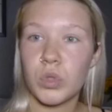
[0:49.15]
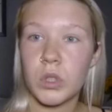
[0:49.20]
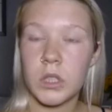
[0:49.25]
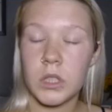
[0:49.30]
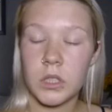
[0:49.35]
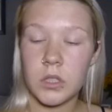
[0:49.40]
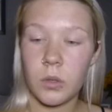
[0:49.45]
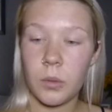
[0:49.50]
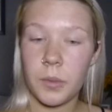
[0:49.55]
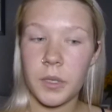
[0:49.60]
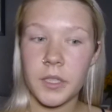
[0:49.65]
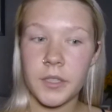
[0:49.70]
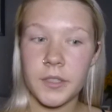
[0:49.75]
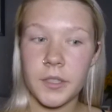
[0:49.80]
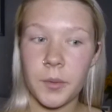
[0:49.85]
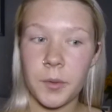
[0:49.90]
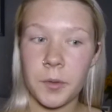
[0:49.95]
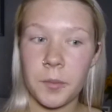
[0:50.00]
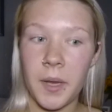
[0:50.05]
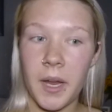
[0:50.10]
So I'm going to
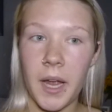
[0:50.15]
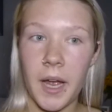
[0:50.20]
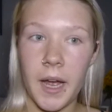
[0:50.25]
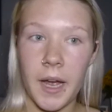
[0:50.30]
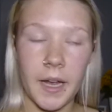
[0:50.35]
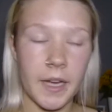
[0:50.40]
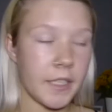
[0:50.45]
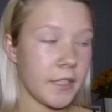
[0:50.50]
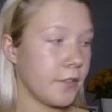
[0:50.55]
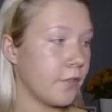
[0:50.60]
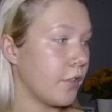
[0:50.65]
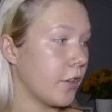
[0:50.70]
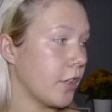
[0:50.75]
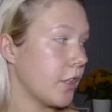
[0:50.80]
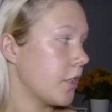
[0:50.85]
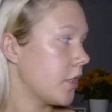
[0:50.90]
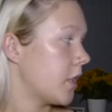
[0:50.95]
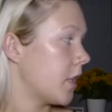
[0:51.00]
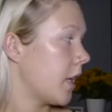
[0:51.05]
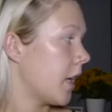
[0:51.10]
start with my eyes
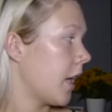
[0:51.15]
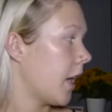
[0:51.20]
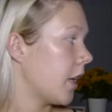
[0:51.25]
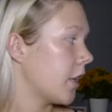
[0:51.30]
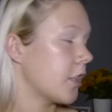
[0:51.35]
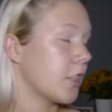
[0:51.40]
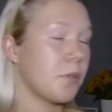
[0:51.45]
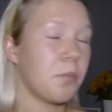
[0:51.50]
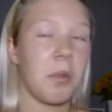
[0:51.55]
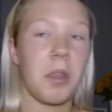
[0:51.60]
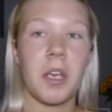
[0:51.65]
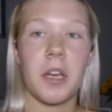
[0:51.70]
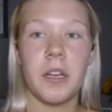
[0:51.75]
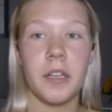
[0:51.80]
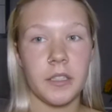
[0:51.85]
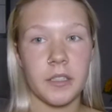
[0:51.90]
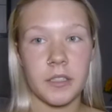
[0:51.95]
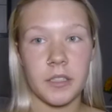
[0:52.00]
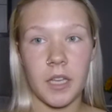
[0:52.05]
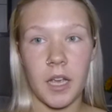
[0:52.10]
first today just
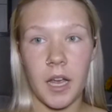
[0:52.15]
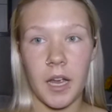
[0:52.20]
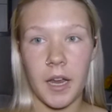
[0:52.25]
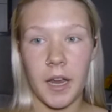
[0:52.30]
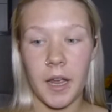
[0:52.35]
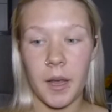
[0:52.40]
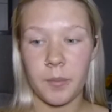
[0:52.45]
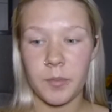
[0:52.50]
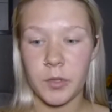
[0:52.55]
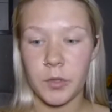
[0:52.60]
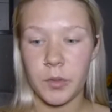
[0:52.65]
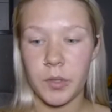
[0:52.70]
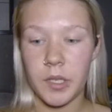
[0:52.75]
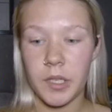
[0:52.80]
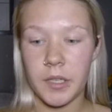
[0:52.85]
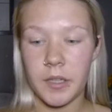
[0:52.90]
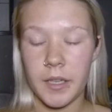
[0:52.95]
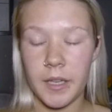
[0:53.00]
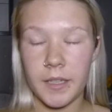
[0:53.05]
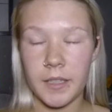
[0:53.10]
because I am
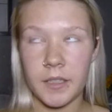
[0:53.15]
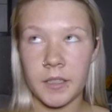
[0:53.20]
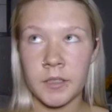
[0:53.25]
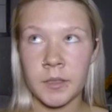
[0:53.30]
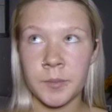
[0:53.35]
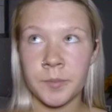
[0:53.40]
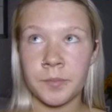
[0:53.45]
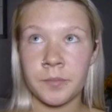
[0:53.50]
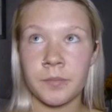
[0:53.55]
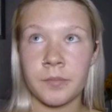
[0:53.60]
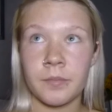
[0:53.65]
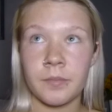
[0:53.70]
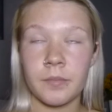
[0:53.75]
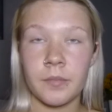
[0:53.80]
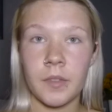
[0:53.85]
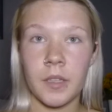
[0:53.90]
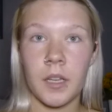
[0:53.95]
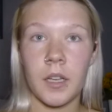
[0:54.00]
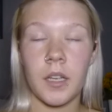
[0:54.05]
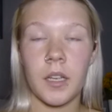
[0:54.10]
doing like
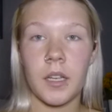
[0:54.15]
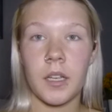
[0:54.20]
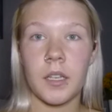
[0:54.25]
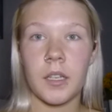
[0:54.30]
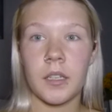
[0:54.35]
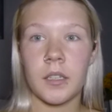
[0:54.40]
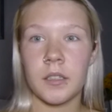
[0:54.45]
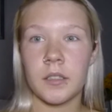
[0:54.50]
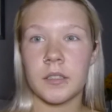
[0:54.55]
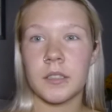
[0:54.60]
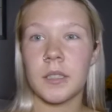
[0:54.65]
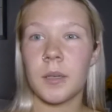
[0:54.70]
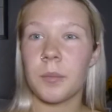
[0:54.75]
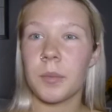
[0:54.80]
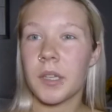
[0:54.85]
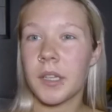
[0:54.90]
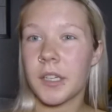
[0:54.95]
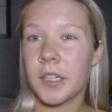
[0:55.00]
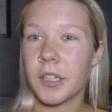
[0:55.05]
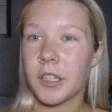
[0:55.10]
some
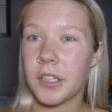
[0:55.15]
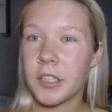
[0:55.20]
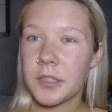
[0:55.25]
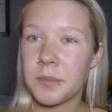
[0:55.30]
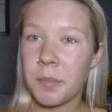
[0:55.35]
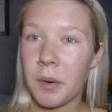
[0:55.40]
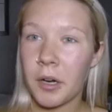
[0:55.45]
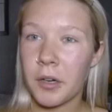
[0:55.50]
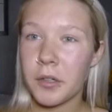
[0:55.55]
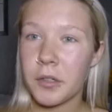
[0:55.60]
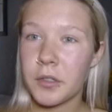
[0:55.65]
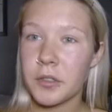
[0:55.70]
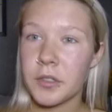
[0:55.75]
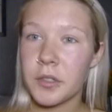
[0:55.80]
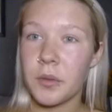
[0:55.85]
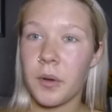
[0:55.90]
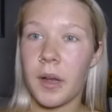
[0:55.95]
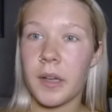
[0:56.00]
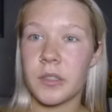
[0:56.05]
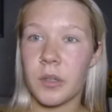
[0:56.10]
glitter and sparkle,
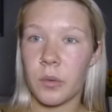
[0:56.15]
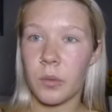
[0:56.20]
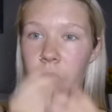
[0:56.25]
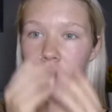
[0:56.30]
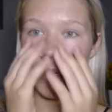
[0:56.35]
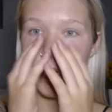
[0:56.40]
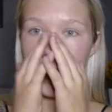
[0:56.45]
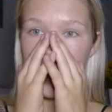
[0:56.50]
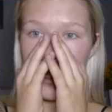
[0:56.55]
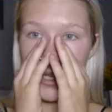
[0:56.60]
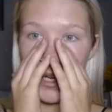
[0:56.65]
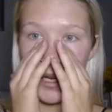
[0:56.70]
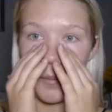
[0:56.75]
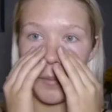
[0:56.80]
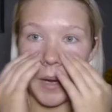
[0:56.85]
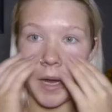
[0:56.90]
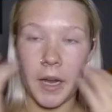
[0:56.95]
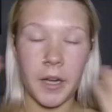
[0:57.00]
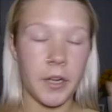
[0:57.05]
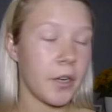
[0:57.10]
so I don't want
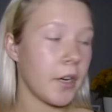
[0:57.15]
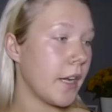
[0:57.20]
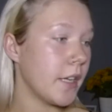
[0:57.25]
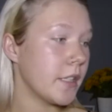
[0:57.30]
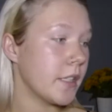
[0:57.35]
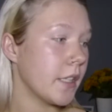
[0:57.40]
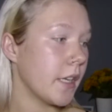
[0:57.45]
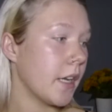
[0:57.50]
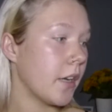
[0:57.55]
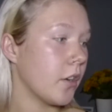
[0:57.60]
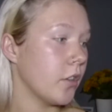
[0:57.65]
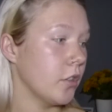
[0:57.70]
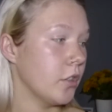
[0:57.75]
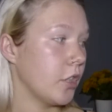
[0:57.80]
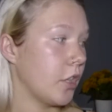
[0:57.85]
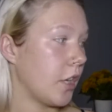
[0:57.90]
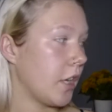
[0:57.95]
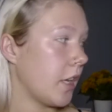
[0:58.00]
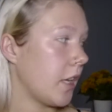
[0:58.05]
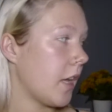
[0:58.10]
my under eyes to get all
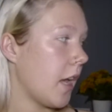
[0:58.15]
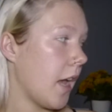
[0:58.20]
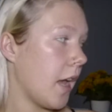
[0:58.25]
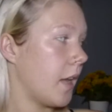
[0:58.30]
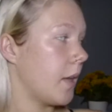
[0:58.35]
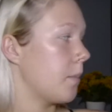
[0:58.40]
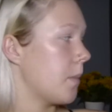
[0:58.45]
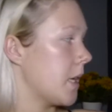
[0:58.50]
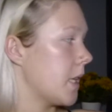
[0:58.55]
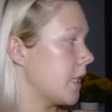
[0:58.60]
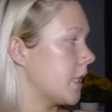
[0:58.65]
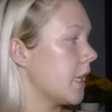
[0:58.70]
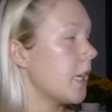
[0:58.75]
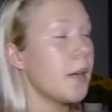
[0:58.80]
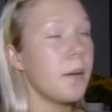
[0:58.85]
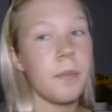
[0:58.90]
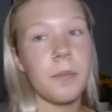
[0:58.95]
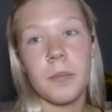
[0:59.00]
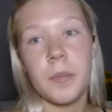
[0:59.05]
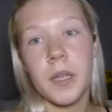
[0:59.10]
dirty and messed
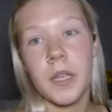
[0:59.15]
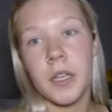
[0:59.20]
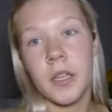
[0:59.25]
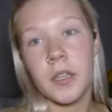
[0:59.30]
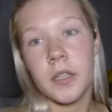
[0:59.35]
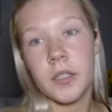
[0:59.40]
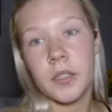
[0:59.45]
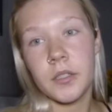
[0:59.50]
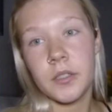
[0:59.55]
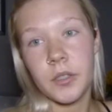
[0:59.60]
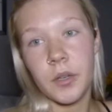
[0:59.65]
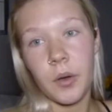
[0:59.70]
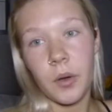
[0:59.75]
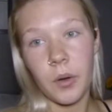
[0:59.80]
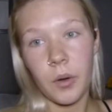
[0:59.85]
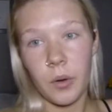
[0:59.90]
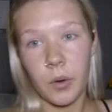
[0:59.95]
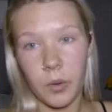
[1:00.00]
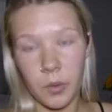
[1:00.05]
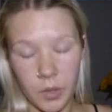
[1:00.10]
up.
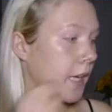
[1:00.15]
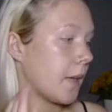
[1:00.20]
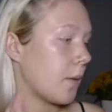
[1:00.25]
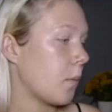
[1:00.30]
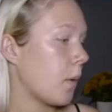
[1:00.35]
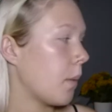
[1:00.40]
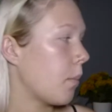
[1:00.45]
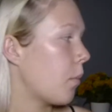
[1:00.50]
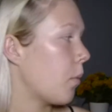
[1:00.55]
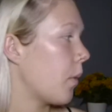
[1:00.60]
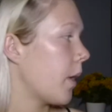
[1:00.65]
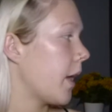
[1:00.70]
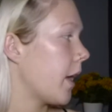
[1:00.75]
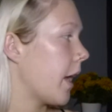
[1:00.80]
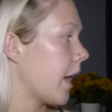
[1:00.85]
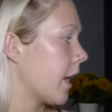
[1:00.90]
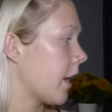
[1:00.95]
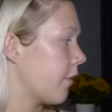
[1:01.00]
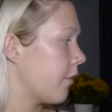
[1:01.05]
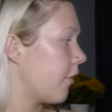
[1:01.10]
So I can wipe away
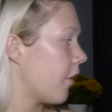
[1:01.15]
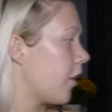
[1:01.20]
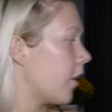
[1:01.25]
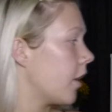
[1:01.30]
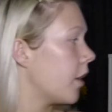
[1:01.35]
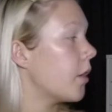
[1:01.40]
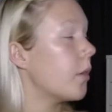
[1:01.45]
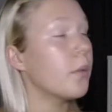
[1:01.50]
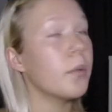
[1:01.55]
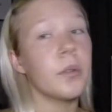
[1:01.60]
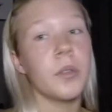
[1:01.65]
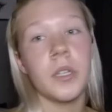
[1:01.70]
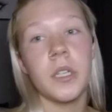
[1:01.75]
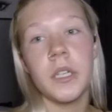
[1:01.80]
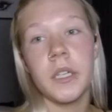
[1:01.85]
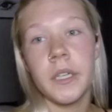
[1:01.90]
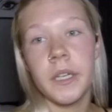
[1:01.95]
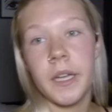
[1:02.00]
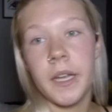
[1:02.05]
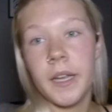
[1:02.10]
any fallout
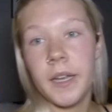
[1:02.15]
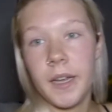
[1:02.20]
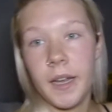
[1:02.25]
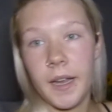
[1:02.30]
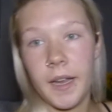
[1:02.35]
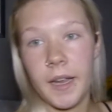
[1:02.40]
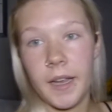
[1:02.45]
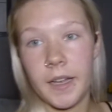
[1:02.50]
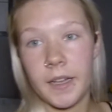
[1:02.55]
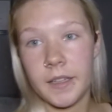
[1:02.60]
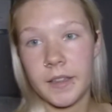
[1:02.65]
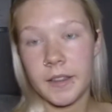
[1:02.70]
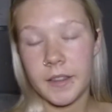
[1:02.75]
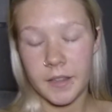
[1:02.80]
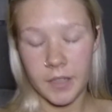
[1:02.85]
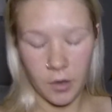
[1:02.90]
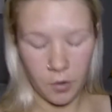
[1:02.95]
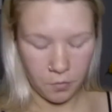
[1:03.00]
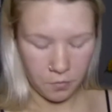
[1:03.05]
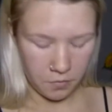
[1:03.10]
and
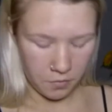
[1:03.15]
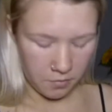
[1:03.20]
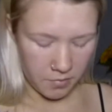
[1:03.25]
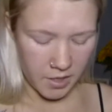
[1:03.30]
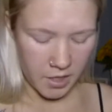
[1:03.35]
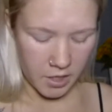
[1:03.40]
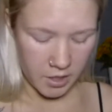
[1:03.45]
go from there.